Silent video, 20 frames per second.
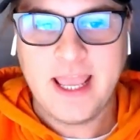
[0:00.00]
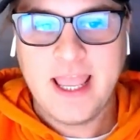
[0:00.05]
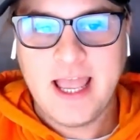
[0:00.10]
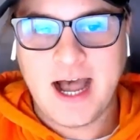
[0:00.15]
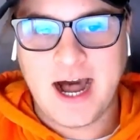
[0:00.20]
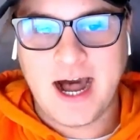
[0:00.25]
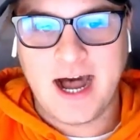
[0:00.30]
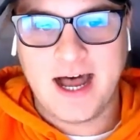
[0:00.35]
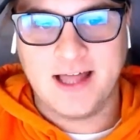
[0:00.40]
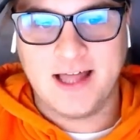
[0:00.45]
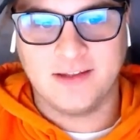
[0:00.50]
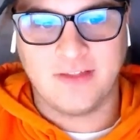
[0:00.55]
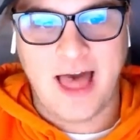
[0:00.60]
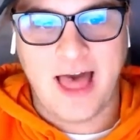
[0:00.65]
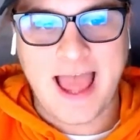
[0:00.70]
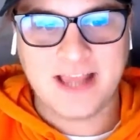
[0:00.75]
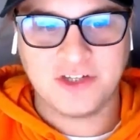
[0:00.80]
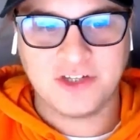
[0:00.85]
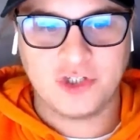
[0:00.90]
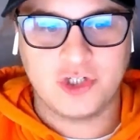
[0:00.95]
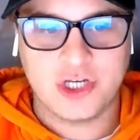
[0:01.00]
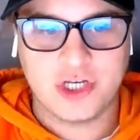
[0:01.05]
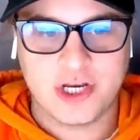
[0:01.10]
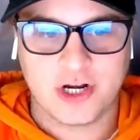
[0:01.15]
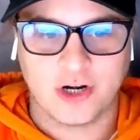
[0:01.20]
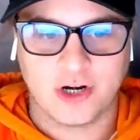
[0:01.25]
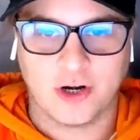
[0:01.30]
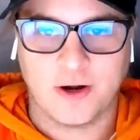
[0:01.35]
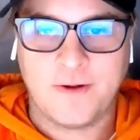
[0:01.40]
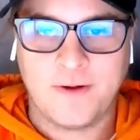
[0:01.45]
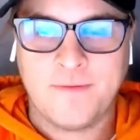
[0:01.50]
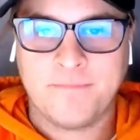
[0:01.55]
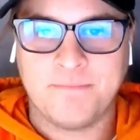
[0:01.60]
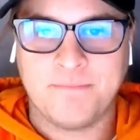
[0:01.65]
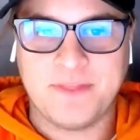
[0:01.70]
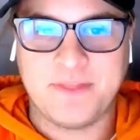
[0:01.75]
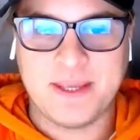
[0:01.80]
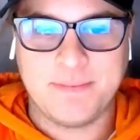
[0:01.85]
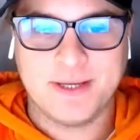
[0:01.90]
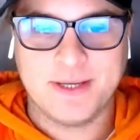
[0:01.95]
Uh, last year,
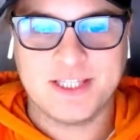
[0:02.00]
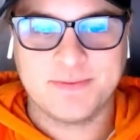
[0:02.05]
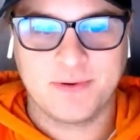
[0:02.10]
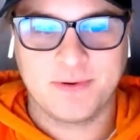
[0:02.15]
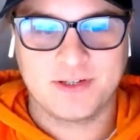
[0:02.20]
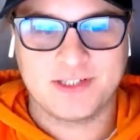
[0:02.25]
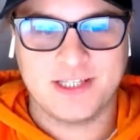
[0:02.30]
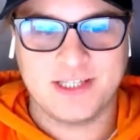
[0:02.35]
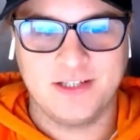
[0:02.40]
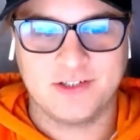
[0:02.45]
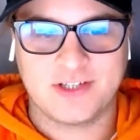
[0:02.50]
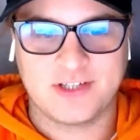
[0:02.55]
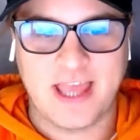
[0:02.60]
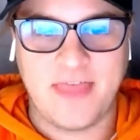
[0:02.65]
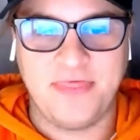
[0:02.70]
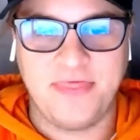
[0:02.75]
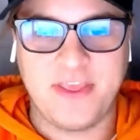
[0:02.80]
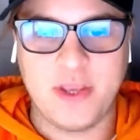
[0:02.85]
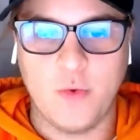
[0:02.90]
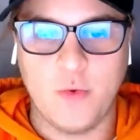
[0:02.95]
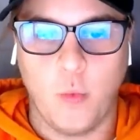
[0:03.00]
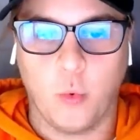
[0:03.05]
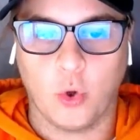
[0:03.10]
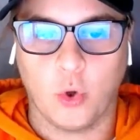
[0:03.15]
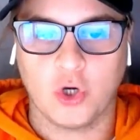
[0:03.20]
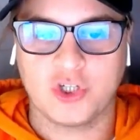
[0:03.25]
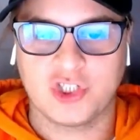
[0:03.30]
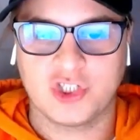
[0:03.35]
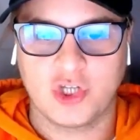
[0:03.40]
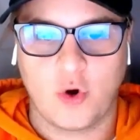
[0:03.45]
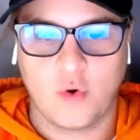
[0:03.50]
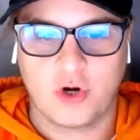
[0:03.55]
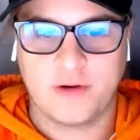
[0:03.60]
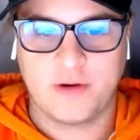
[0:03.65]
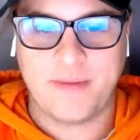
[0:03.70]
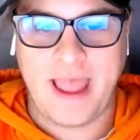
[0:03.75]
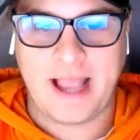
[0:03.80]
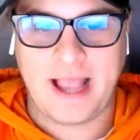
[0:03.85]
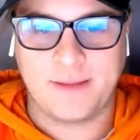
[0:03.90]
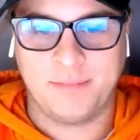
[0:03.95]
the Pittsburgh Steelers had the worst
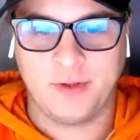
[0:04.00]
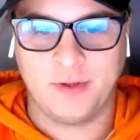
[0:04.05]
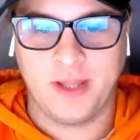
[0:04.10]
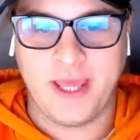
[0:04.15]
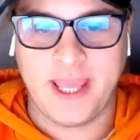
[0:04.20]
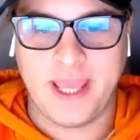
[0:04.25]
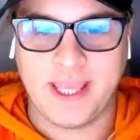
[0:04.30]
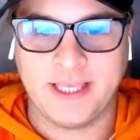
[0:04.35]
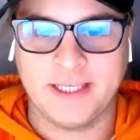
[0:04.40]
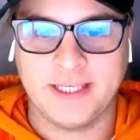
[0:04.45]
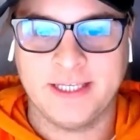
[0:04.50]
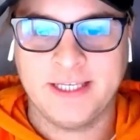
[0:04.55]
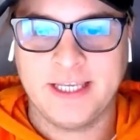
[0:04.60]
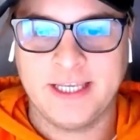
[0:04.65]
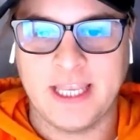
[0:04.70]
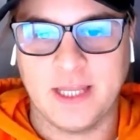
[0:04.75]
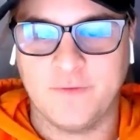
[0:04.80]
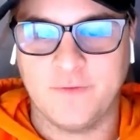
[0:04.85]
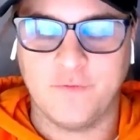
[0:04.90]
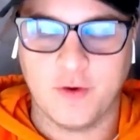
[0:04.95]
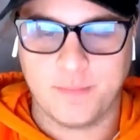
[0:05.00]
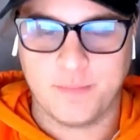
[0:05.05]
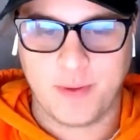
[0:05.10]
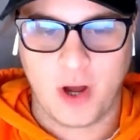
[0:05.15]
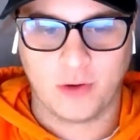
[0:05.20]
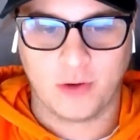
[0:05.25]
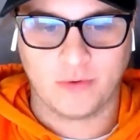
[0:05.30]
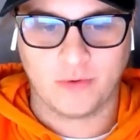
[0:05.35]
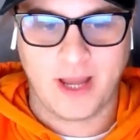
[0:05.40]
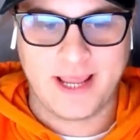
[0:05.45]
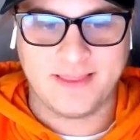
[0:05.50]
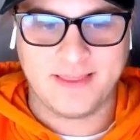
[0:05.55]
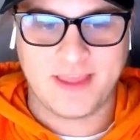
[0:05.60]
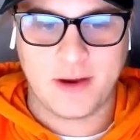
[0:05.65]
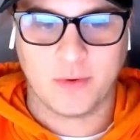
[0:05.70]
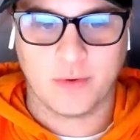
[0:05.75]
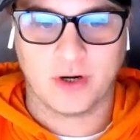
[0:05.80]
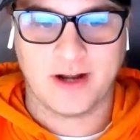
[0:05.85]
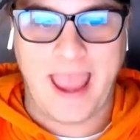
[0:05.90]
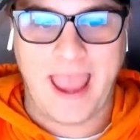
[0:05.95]
quarterback play in football, right? They
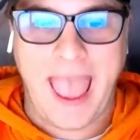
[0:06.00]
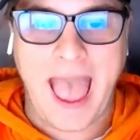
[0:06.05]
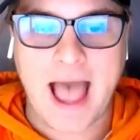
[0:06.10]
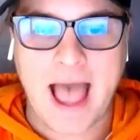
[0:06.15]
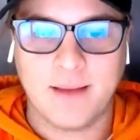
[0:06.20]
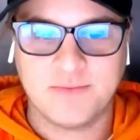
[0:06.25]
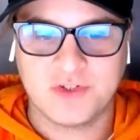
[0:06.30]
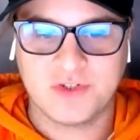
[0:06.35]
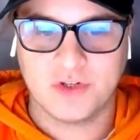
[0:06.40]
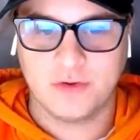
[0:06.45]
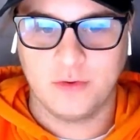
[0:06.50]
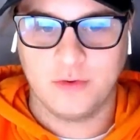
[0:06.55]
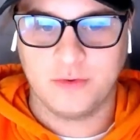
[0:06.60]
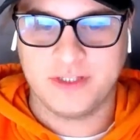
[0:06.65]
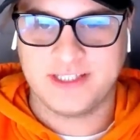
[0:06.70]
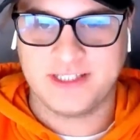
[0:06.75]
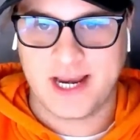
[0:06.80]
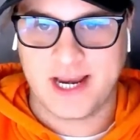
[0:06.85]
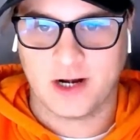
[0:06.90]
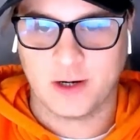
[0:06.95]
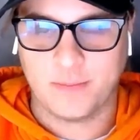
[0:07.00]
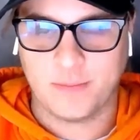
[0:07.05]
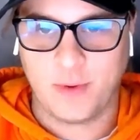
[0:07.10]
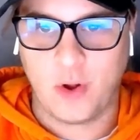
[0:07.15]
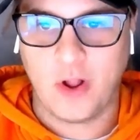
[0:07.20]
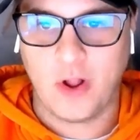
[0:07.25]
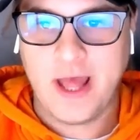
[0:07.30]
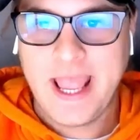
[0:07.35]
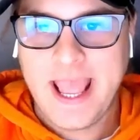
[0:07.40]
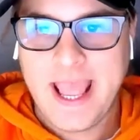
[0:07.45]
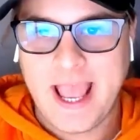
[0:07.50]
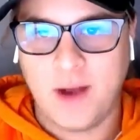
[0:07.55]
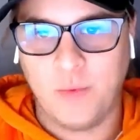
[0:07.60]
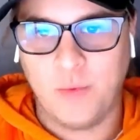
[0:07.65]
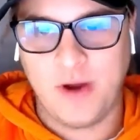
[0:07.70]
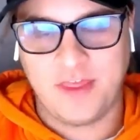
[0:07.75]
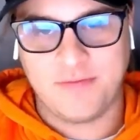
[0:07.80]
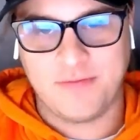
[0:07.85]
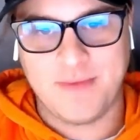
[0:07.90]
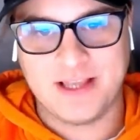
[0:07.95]
were absolutely terrible
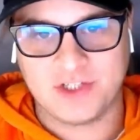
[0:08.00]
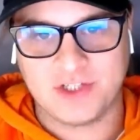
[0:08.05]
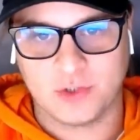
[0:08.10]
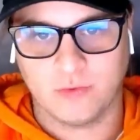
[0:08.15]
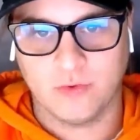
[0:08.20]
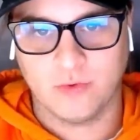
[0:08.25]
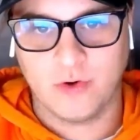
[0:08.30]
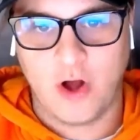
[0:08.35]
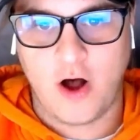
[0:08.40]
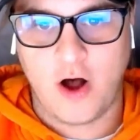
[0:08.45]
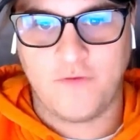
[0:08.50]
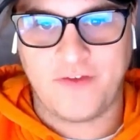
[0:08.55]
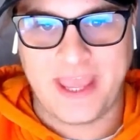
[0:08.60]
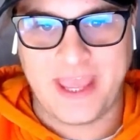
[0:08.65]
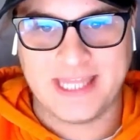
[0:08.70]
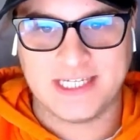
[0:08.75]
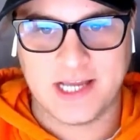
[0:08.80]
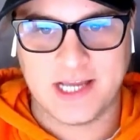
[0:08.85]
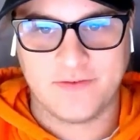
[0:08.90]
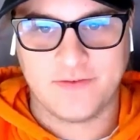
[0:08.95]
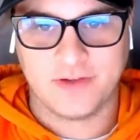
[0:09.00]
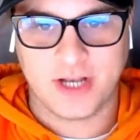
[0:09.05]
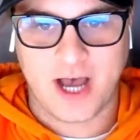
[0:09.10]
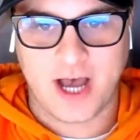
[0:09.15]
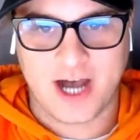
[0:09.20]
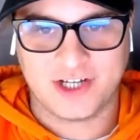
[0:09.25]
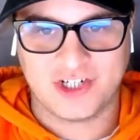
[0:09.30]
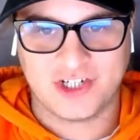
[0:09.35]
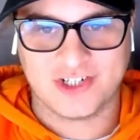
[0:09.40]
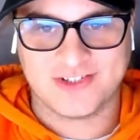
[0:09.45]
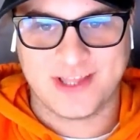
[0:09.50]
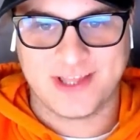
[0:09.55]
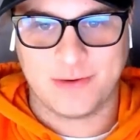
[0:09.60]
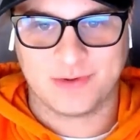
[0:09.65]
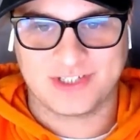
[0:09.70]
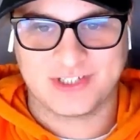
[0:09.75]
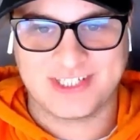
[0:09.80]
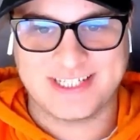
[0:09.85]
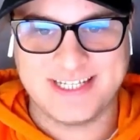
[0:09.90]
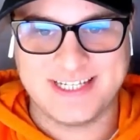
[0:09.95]
with Mason Rudolph and Devlin Hodges. They were
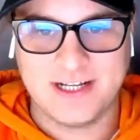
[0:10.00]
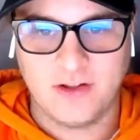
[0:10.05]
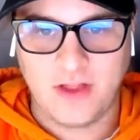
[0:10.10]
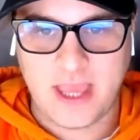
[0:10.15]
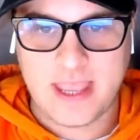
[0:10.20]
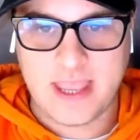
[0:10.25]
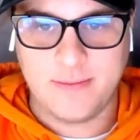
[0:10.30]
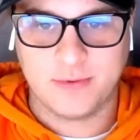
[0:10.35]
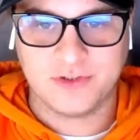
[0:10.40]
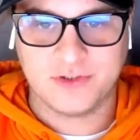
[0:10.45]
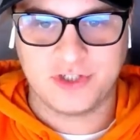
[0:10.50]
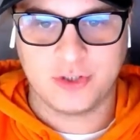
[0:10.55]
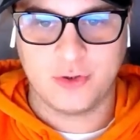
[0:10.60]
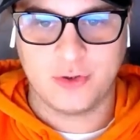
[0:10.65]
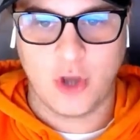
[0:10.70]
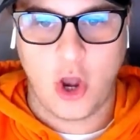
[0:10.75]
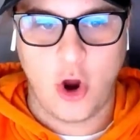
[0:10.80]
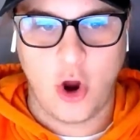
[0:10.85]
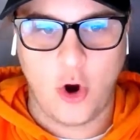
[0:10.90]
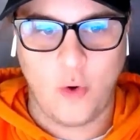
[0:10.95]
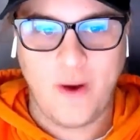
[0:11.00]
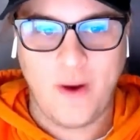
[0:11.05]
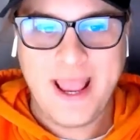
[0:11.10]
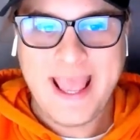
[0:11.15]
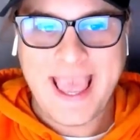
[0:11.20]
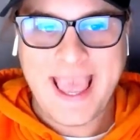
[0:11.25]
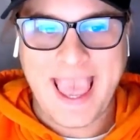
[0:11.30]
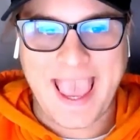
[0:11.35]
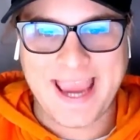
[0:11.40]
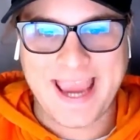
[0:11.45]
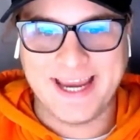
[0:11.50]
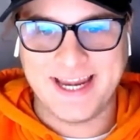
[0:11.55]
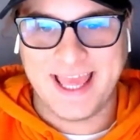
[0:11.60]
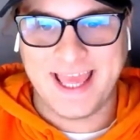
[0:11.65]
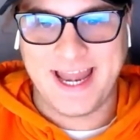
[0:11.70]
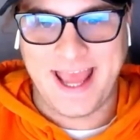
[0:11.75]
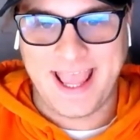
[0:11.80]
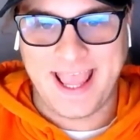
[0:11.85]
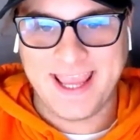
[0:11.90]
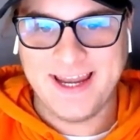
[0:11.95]
still able to go 8
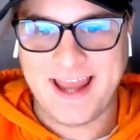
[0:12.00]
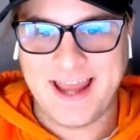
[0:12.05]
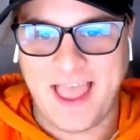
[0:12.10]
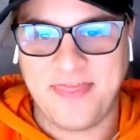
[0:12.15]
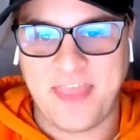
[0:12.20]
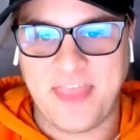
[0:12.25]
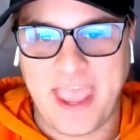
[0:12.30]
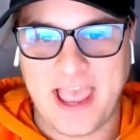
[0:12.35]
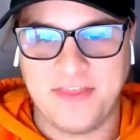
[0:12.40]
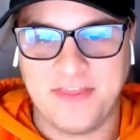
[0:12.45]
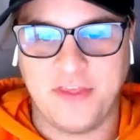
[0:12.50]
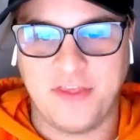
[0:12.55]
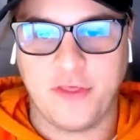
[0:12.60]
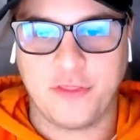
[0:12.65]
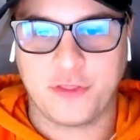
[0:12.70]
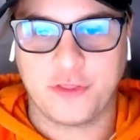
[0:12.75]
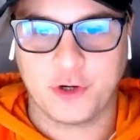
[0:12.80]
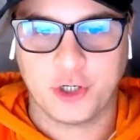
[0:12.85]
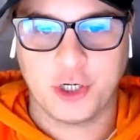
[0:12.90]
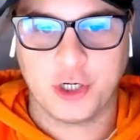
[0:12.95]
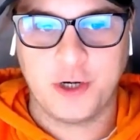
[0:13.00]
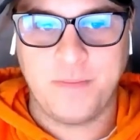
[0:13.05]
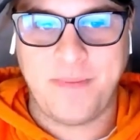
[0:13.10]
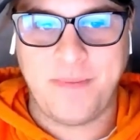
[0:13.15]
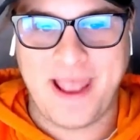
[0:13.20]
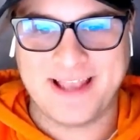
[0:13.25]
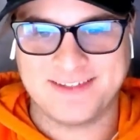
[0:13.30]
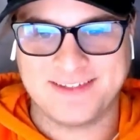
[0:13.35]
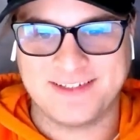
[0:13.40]
and 8 and they had the third best